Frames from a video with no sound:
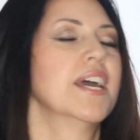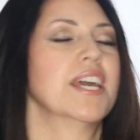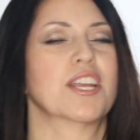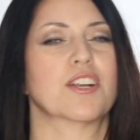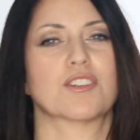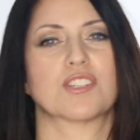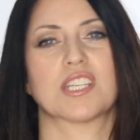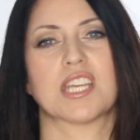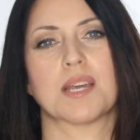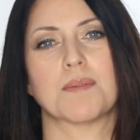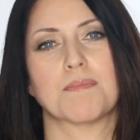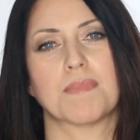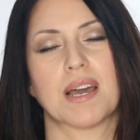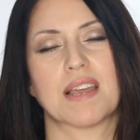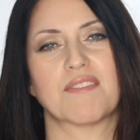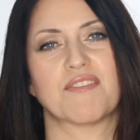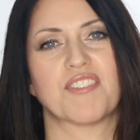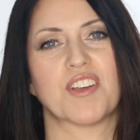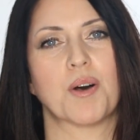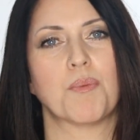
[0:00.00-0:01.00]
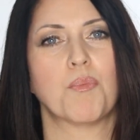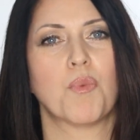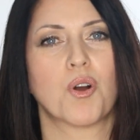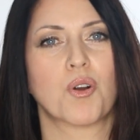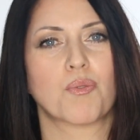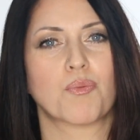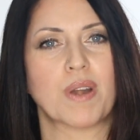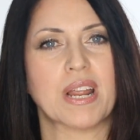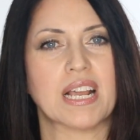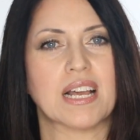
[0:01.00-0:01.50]
Your skin might feel
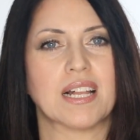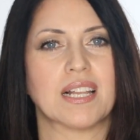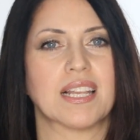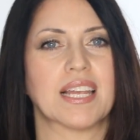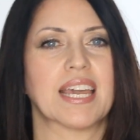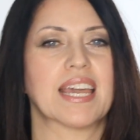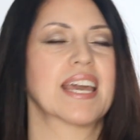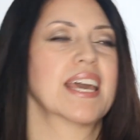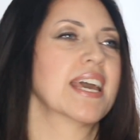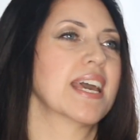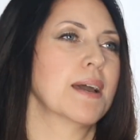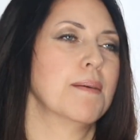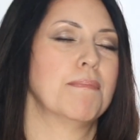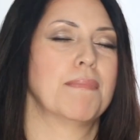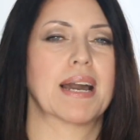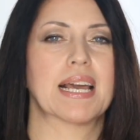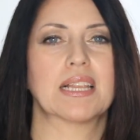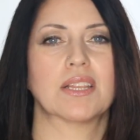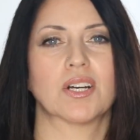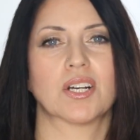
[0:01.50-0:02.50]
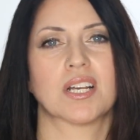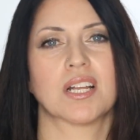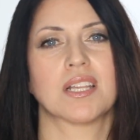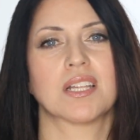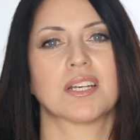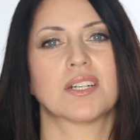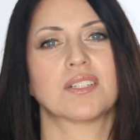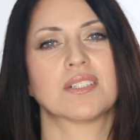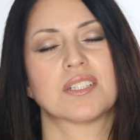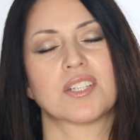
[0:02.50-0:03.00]
more wrinkly, it might look a
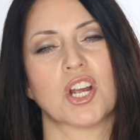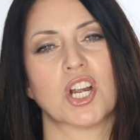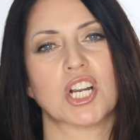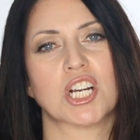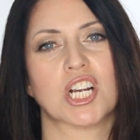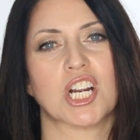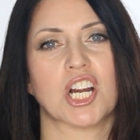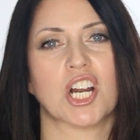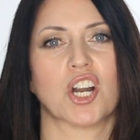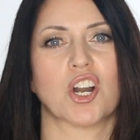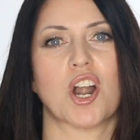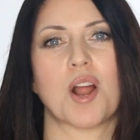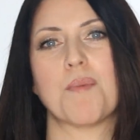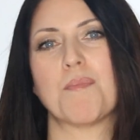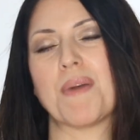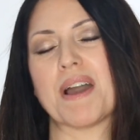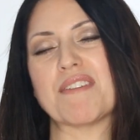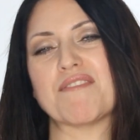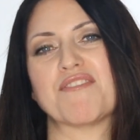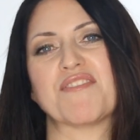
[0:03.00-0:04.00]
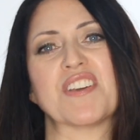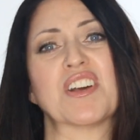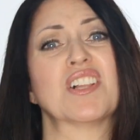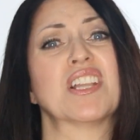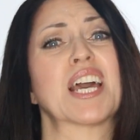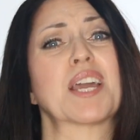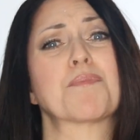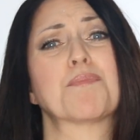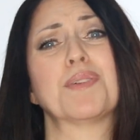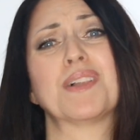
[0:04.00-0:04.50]
little darker, or it might feel
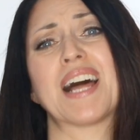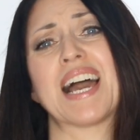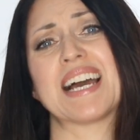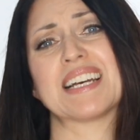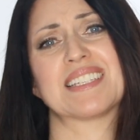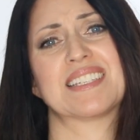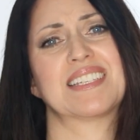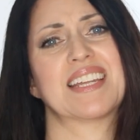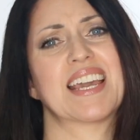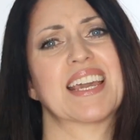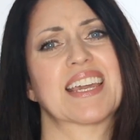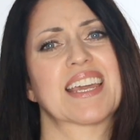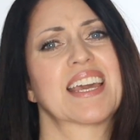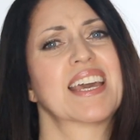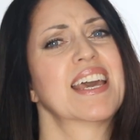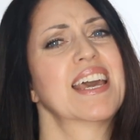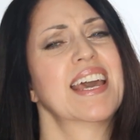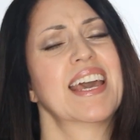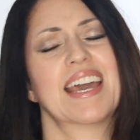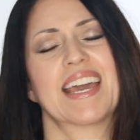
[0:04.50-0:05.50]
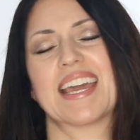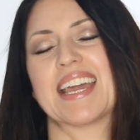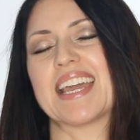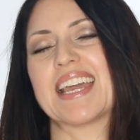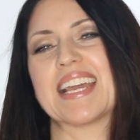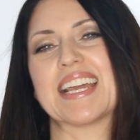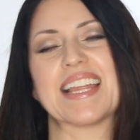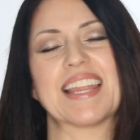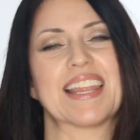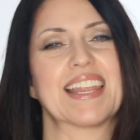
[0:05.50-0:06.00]
like plastic.
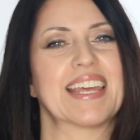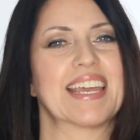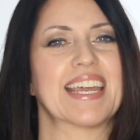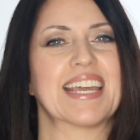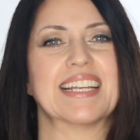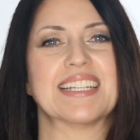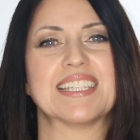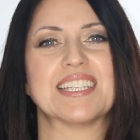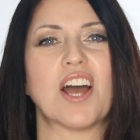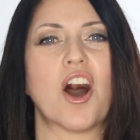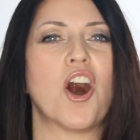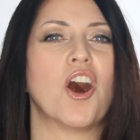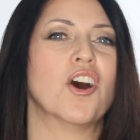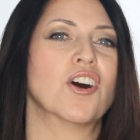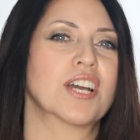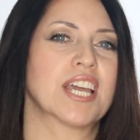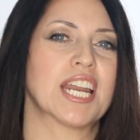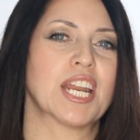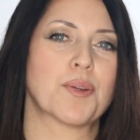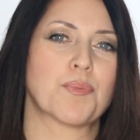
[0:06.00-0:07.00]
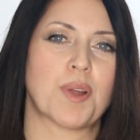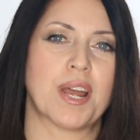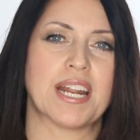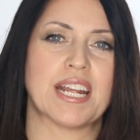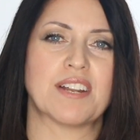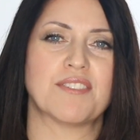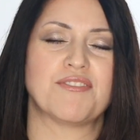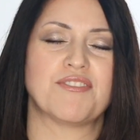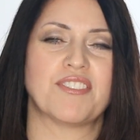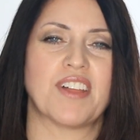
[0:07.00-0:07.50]
It's all getting
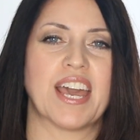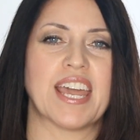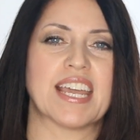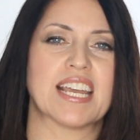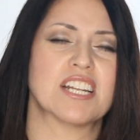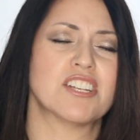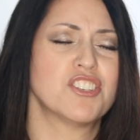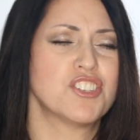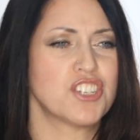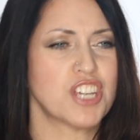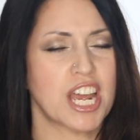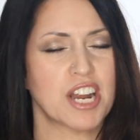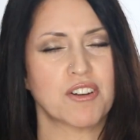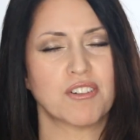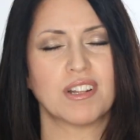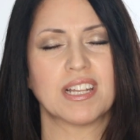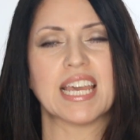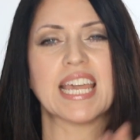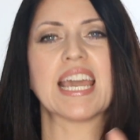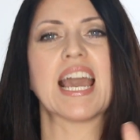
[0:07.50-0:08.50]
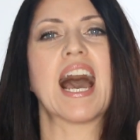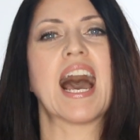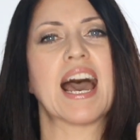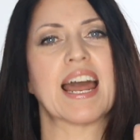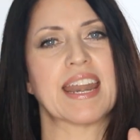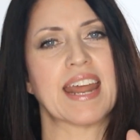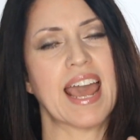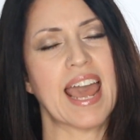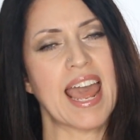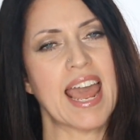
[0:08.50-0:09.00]
ready to flake, and generally,
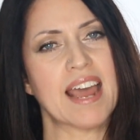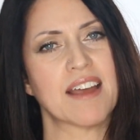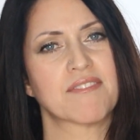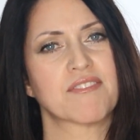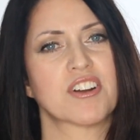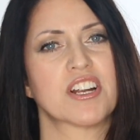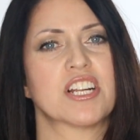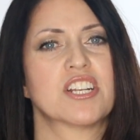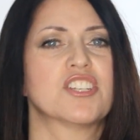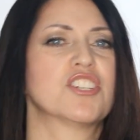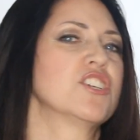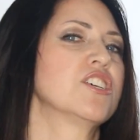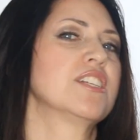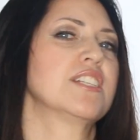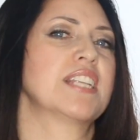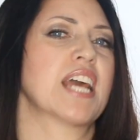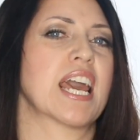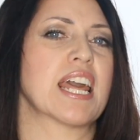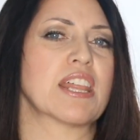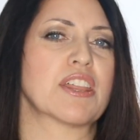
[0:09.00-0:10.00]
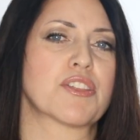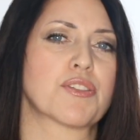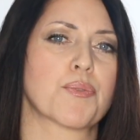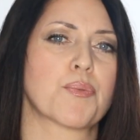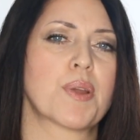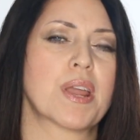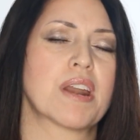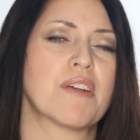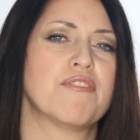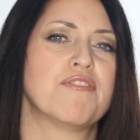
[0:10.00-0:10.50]
on average, day
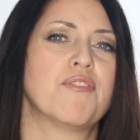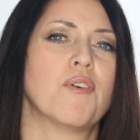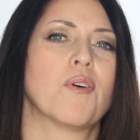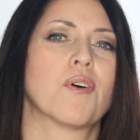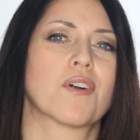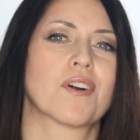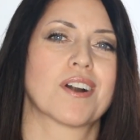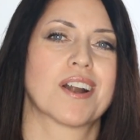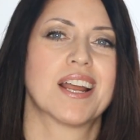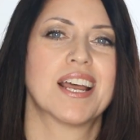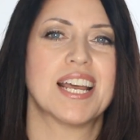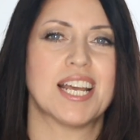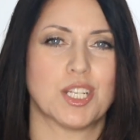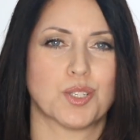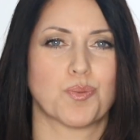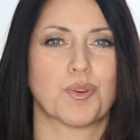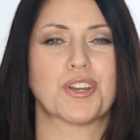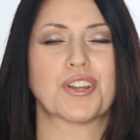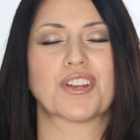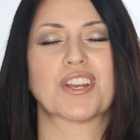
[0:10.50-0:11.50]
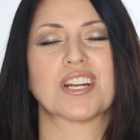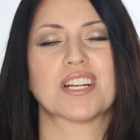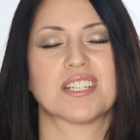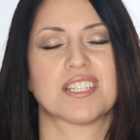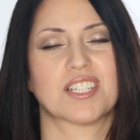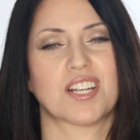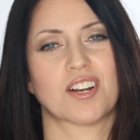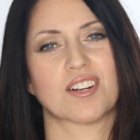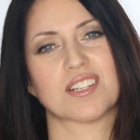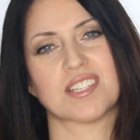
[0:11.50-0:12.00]
3 to 4 is when you're gonna
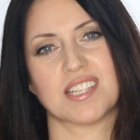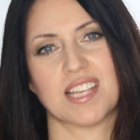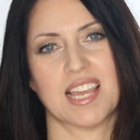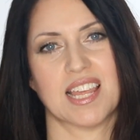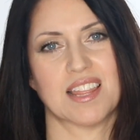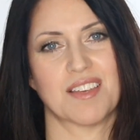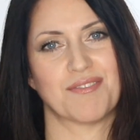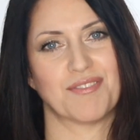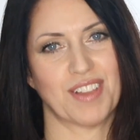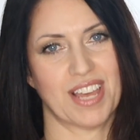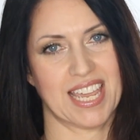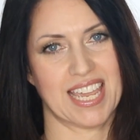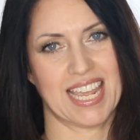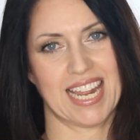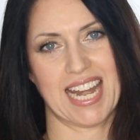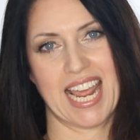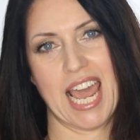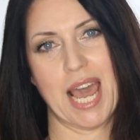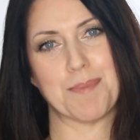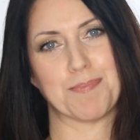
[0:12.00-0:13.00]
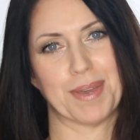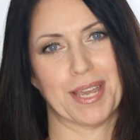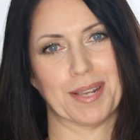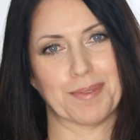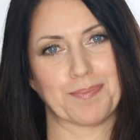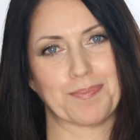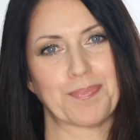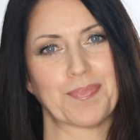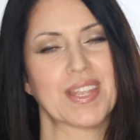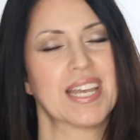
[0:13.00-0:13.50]
start seeing the flaking
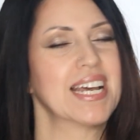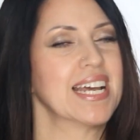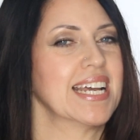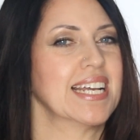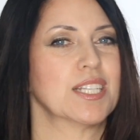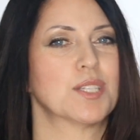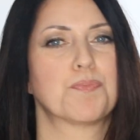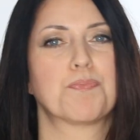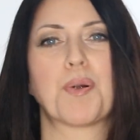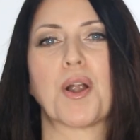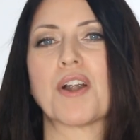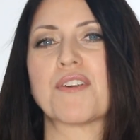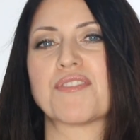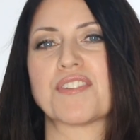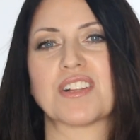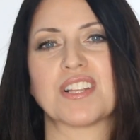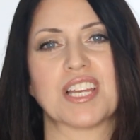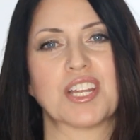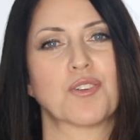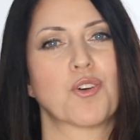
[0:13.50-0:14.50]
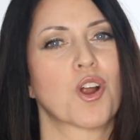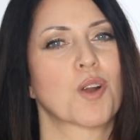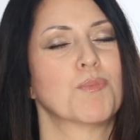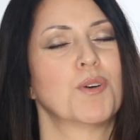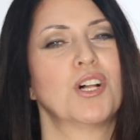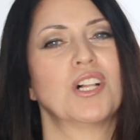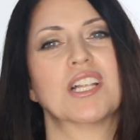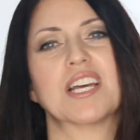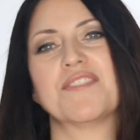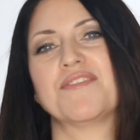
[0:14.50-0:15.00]
happening. It's perfectly
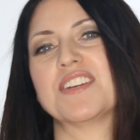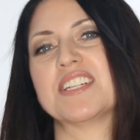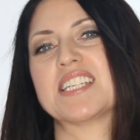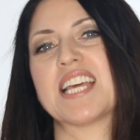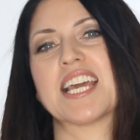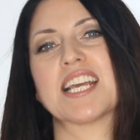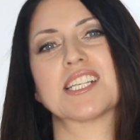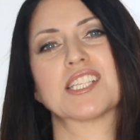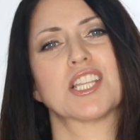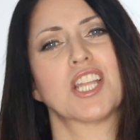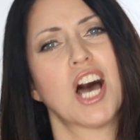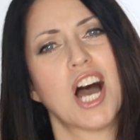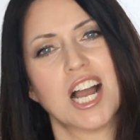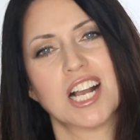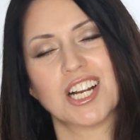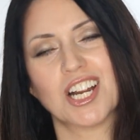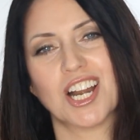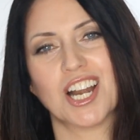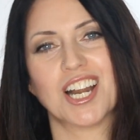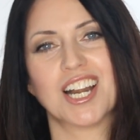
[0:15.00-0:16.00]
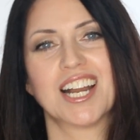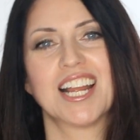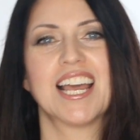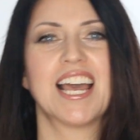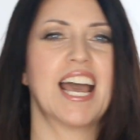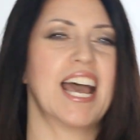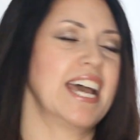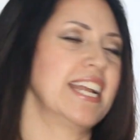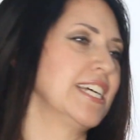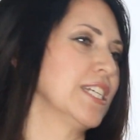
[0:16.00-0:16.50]
normal if it takes longer,
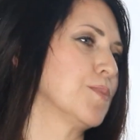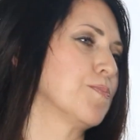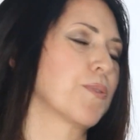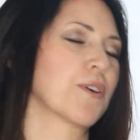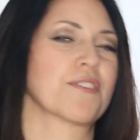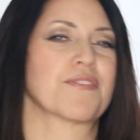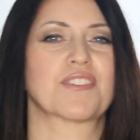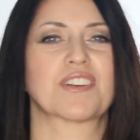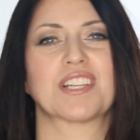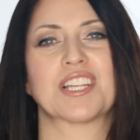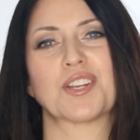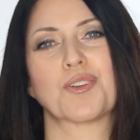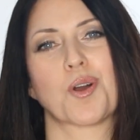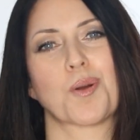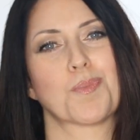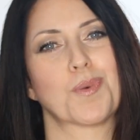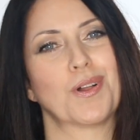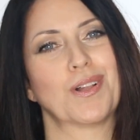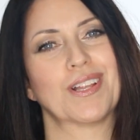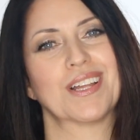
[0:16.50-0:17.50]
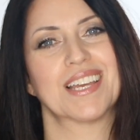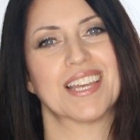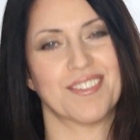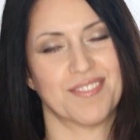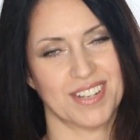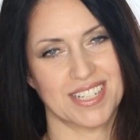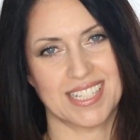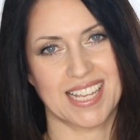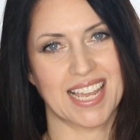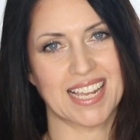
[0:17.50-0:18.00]
and it's perfectly normal
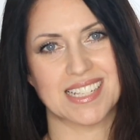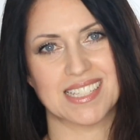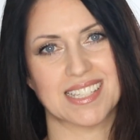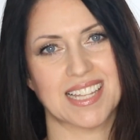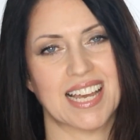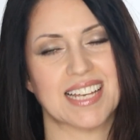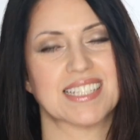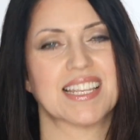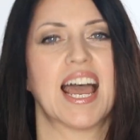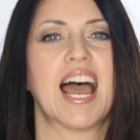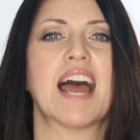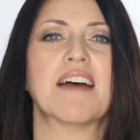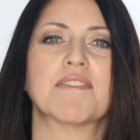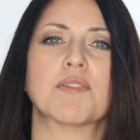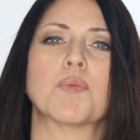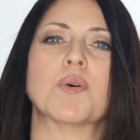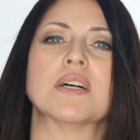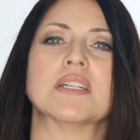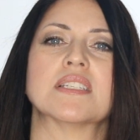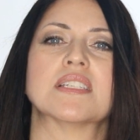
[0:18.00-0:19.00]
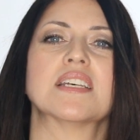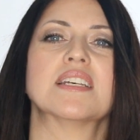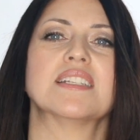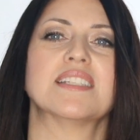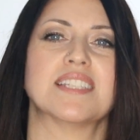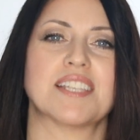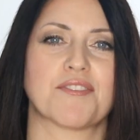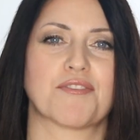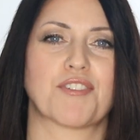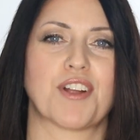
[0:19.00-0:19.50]
if it takes less. Everyone's
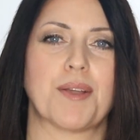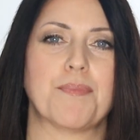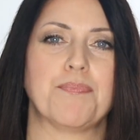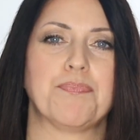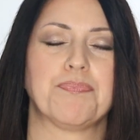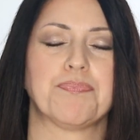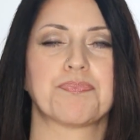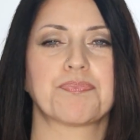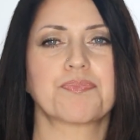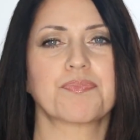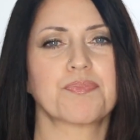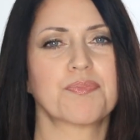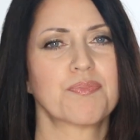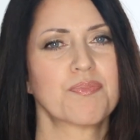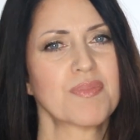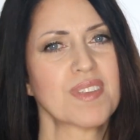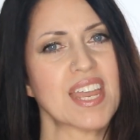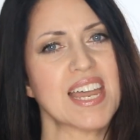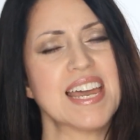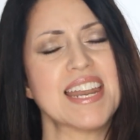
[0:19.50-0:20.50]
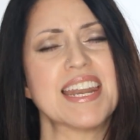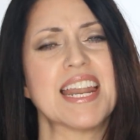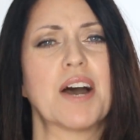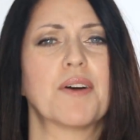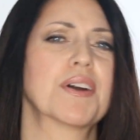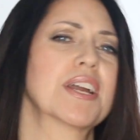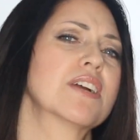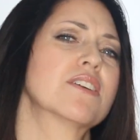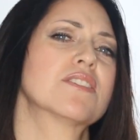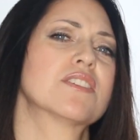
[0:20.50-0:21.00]
different. And
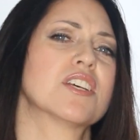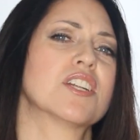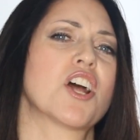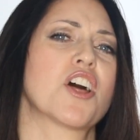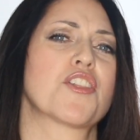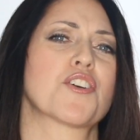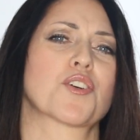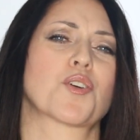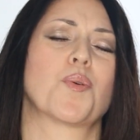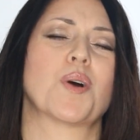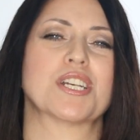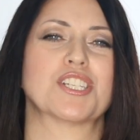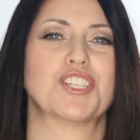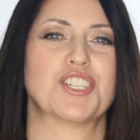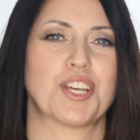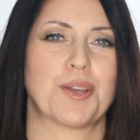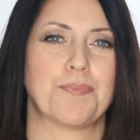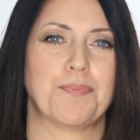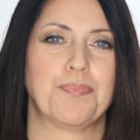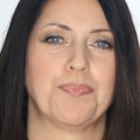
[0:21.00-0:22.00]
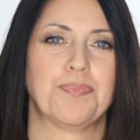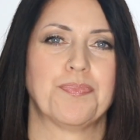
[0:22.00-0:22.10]
now here's another question.